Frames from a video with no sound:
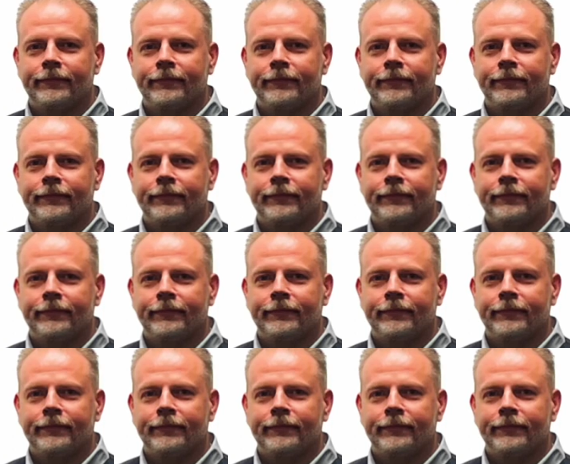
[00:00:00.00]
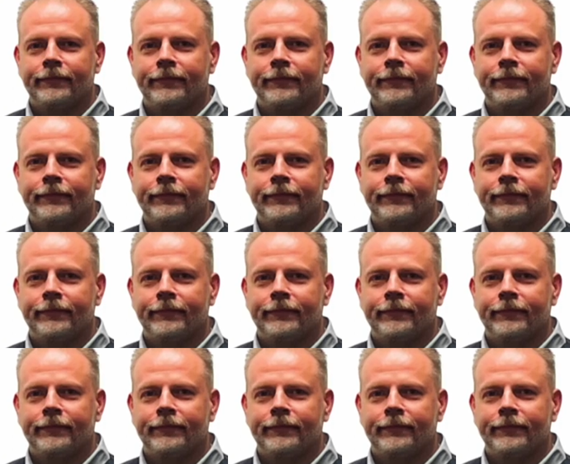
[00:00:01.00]

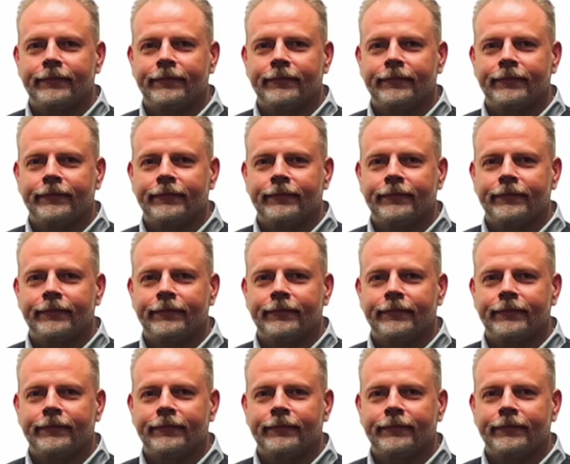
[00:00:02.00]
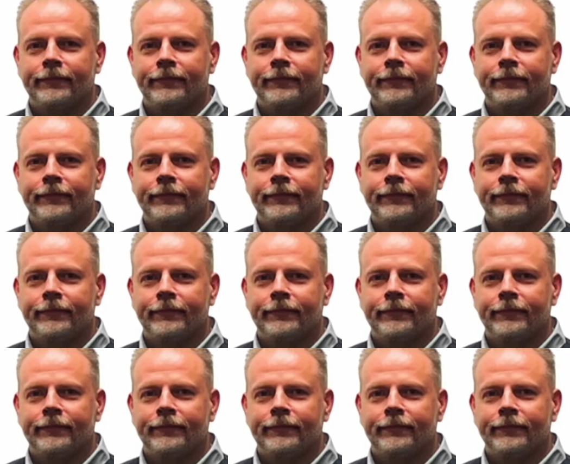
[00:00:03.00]

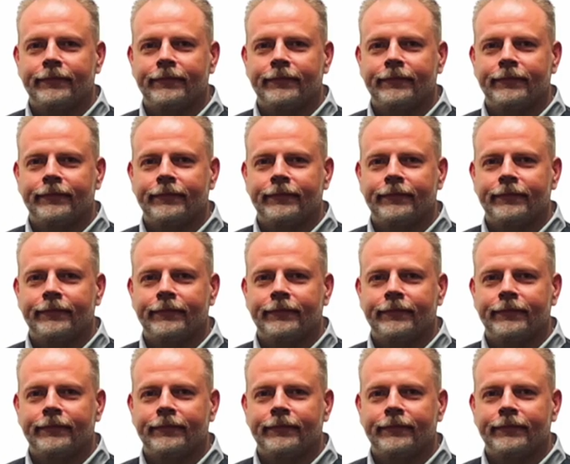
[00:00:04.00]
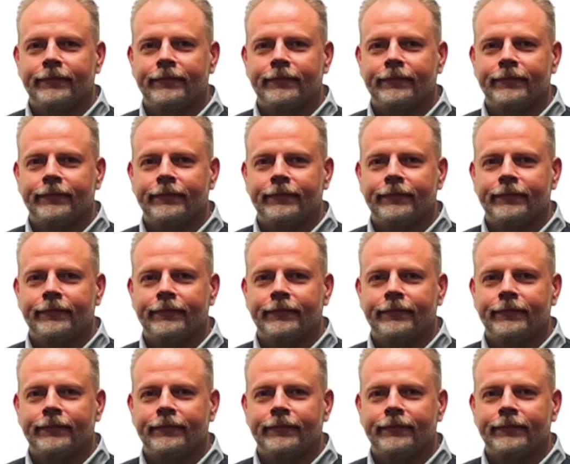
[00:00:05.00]
The face doesn't move, so there is nothing to read.